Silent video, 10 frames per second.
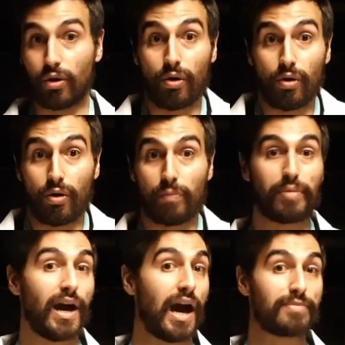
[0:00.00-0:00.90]
or
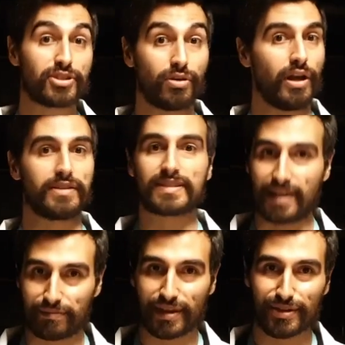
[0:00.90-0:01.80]
perhaps you learned
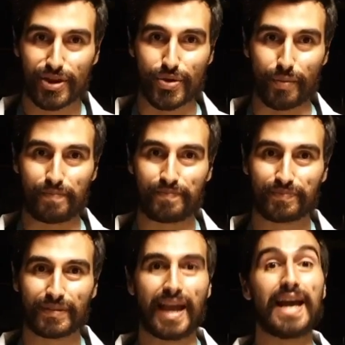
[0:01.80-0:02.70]
something new.
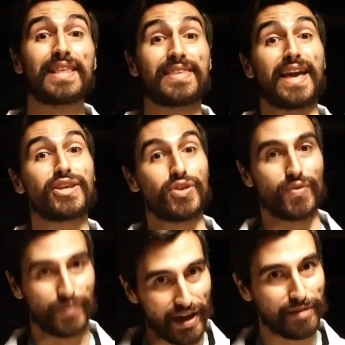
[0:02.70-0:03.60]
Thank you
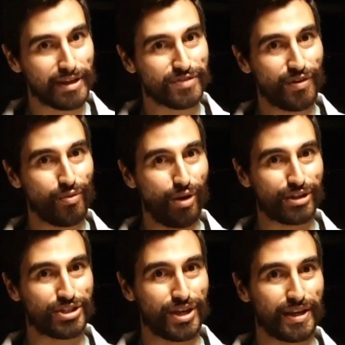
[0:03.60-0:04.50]
very much for
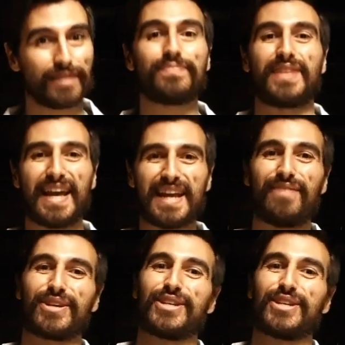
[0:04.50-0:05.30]
watching, and have a